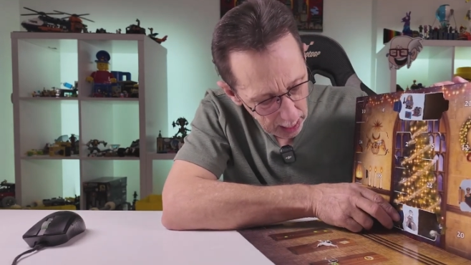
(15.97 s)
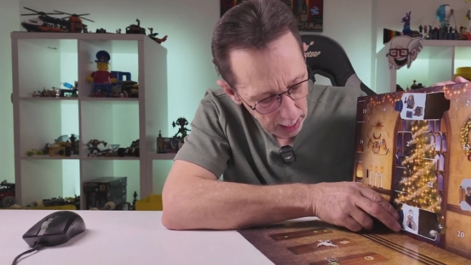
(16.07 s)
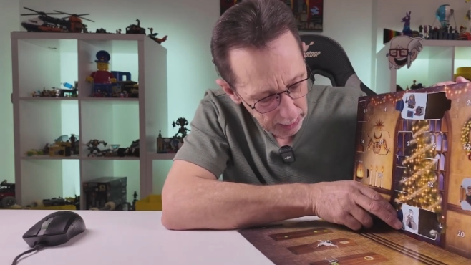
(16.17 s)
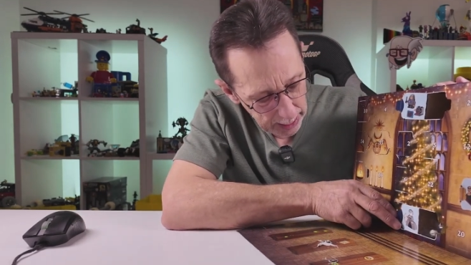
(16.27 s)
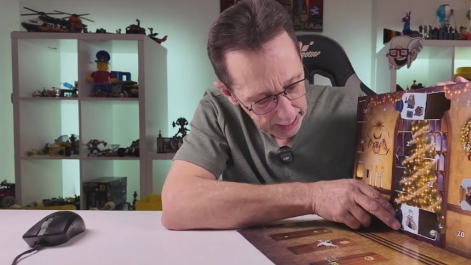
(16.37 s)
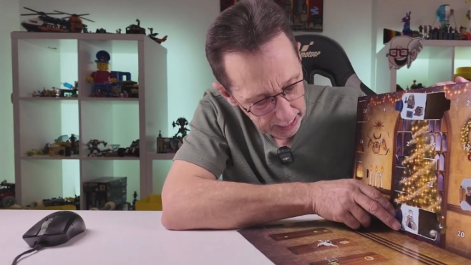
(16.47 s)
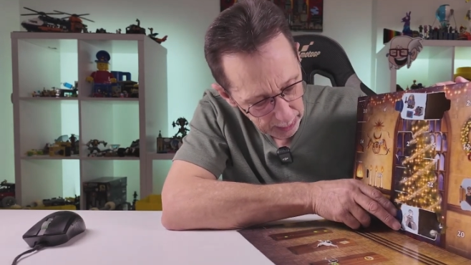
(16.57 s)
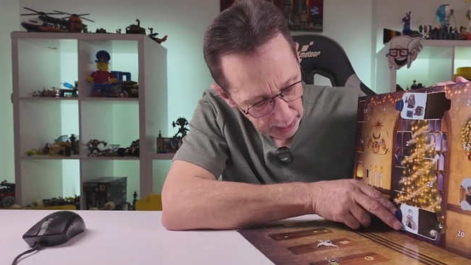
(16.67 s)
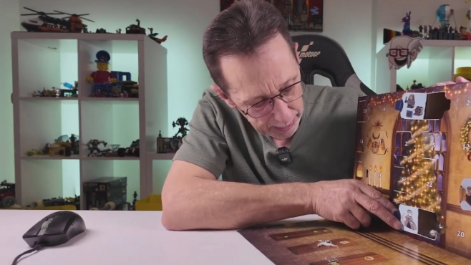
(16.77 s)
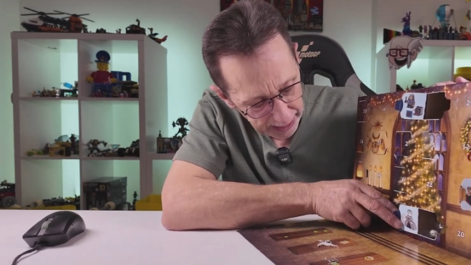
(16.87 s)
Oh, okay,
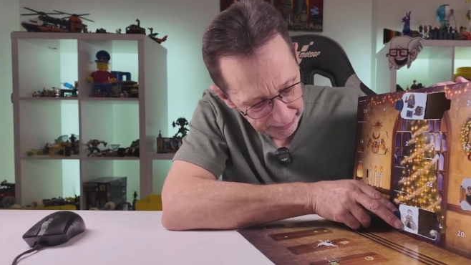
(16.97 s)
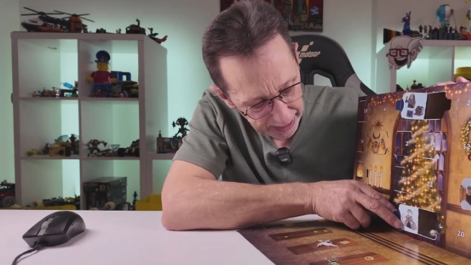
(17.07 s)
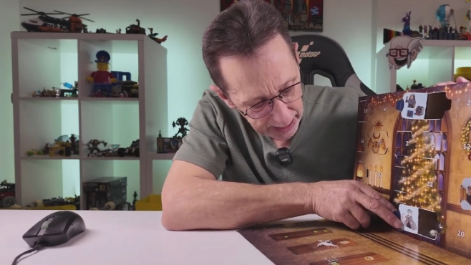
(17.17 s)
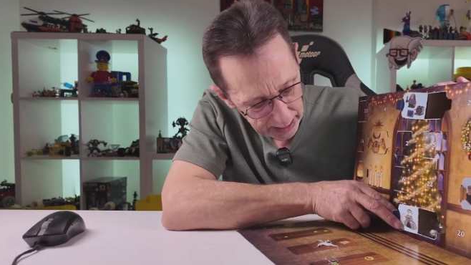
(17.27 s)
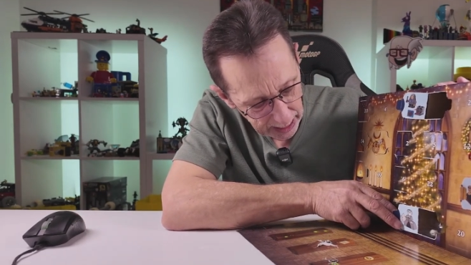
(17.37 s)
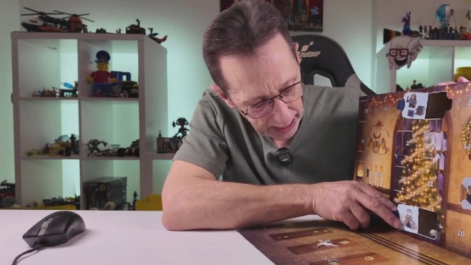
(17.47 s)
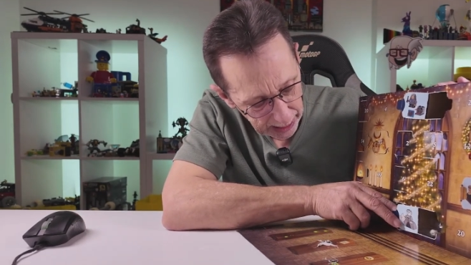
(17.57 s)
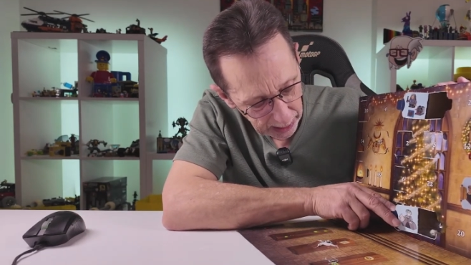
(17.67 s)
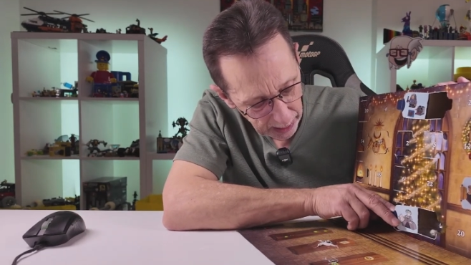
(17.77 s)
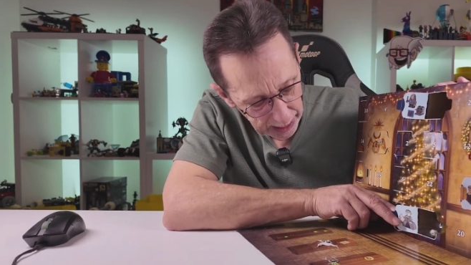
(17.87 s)
we've got a minifig, and
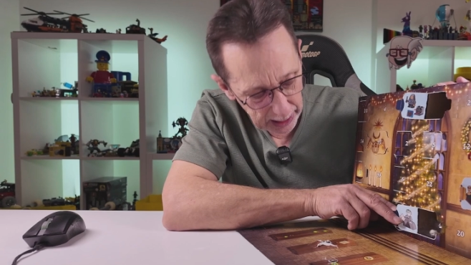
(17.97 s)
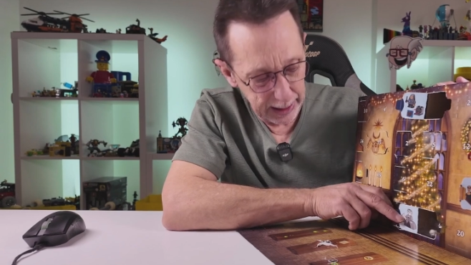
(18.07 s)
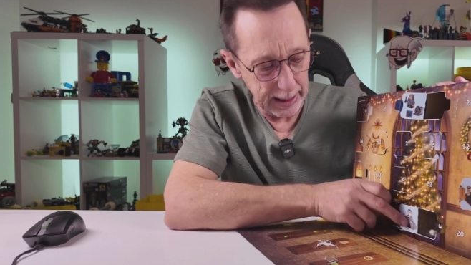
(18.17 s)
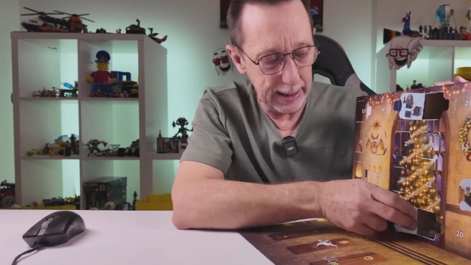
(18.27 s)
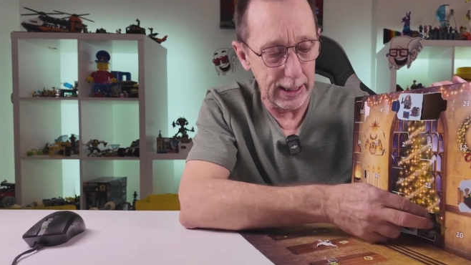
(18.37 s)
I quite like this.